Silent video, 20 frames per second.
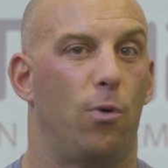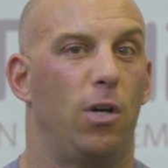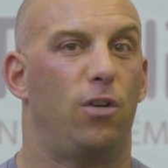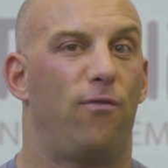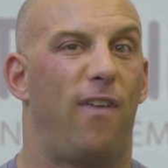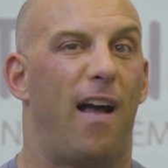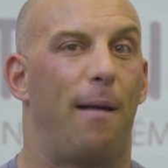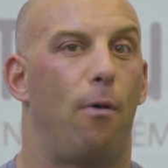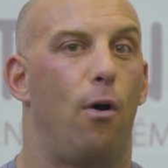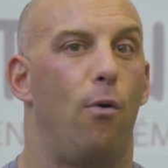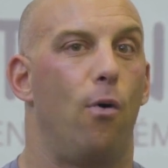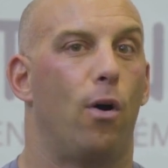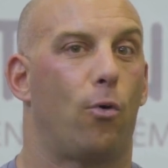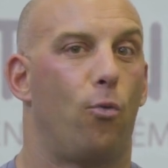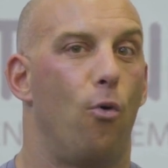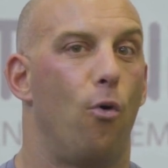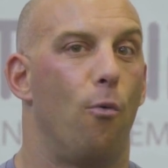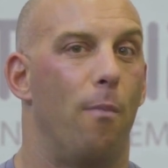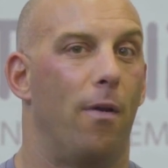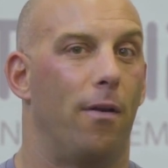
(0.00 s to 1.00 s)
twitch fiber
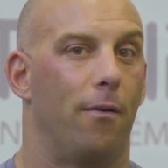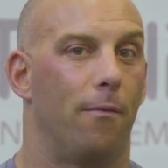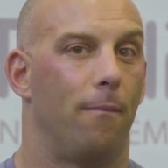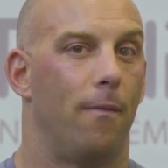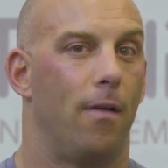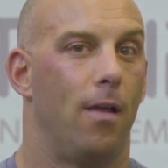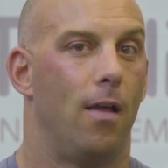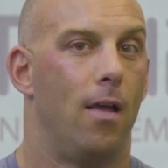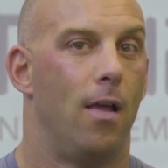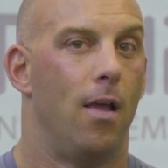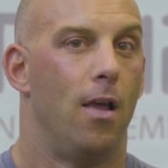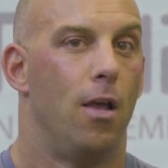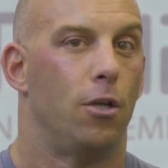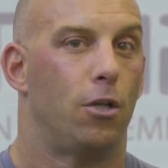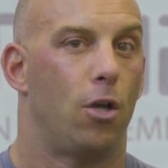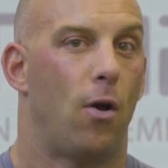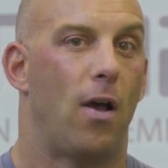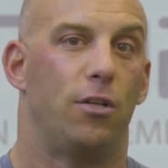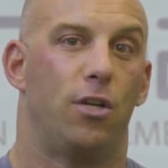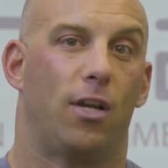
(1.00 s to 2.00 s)
recruitment.
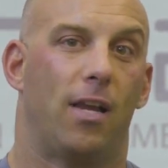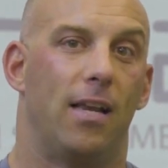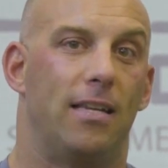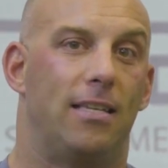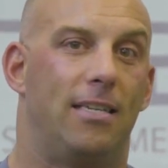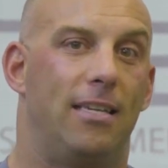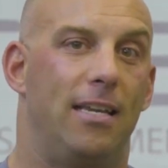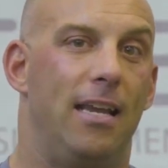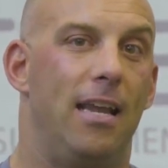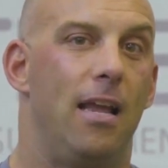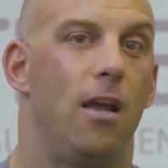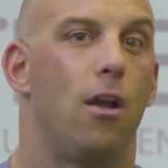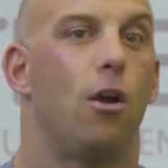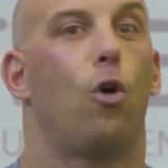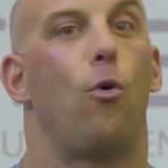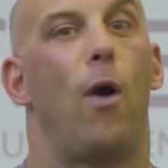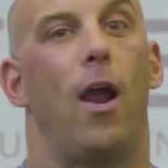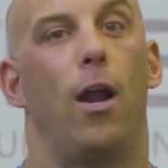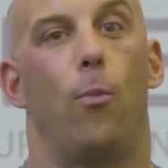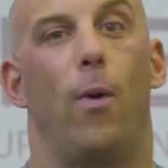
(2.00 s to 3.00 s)
So as you can see,
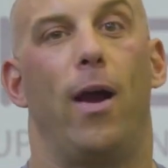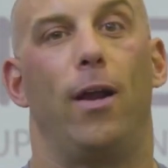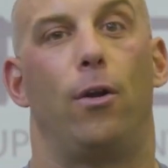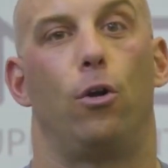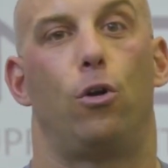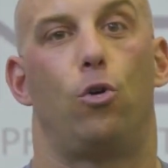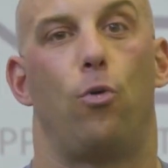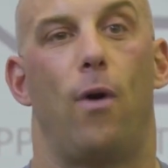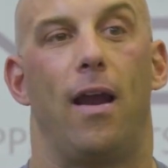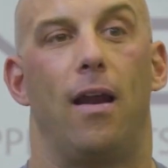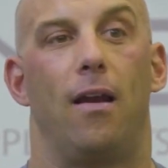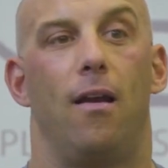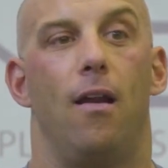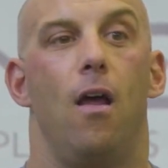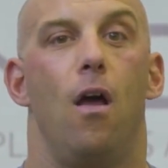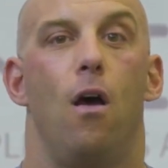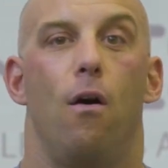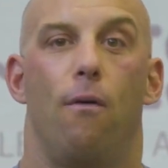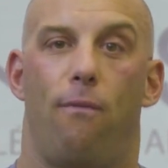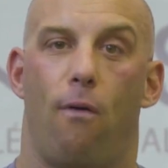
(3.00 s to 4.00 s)
great way to train
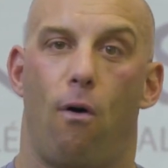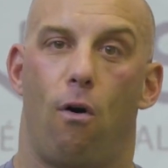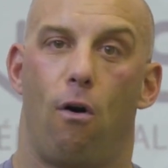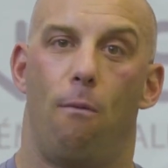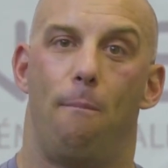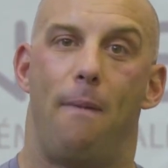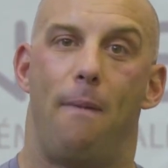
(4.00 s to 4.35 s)
for